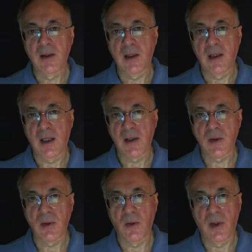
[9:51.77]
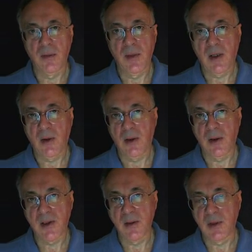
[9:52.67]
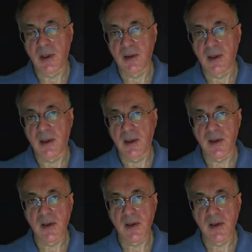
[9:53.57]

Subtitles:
that has one power law asymptotically